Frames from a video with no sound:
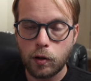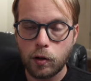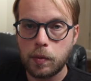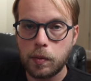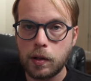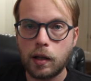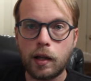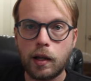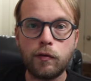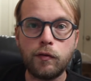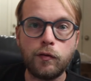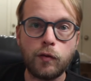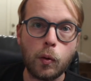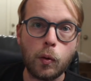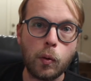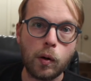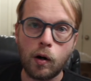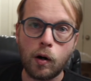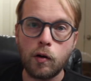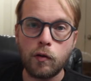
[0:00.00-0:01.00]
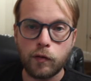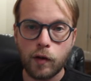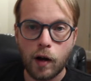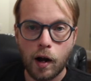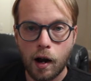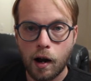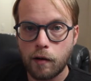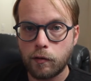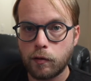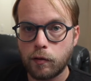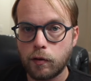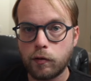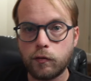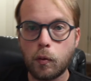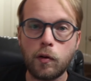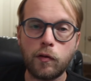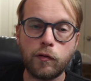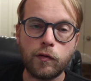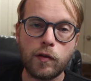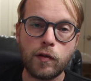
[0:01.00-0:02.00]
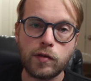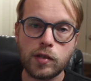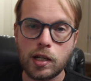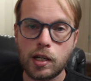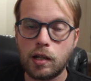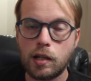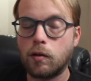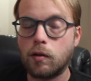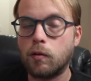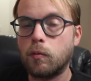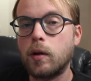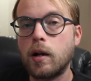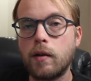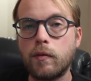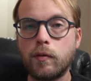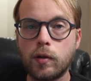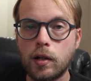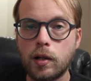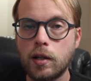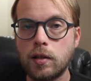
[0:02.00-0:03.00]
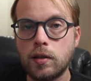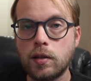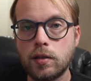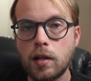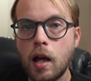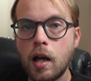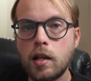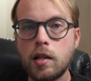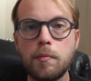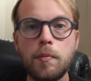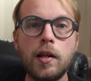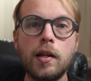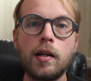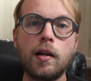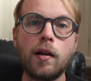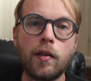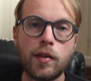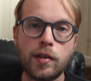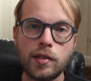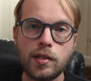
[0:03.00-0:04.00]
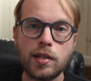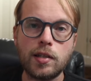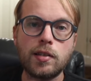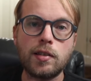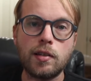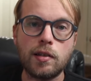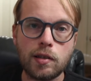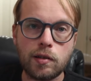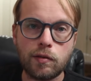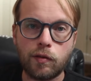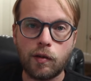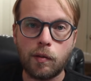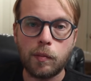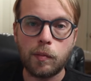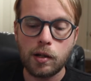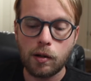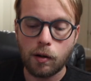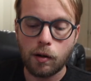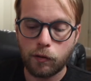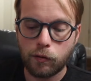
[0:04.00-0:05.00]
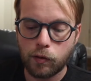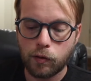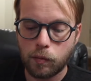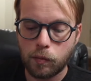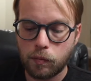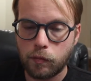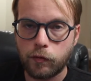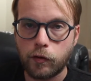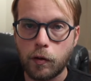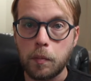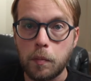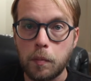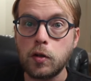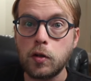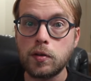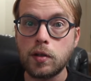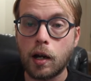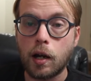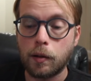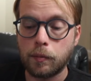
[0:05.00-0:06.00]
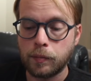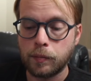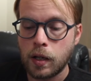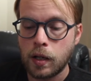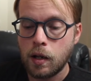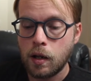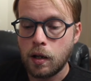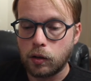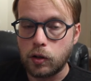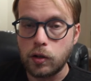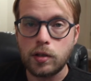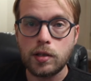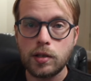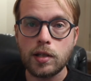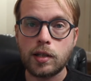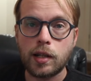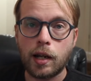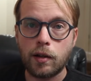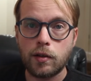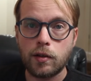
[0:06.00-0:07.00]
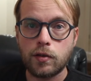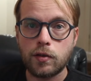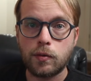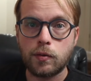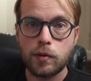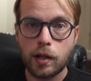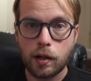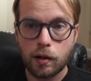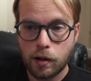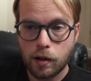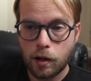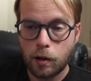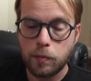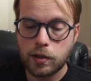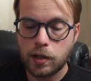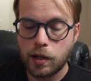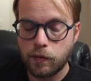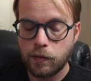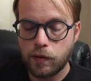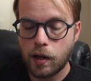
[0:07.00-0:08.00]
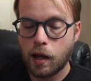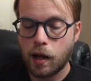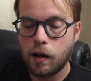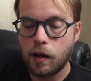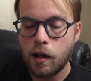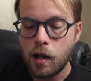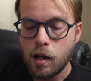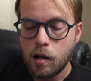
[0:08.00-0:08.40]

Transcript: it'll be like $4.05 or $4.15 or whatever it is, depending on the distance from here, from Tucson. Good discounts through there to help save that.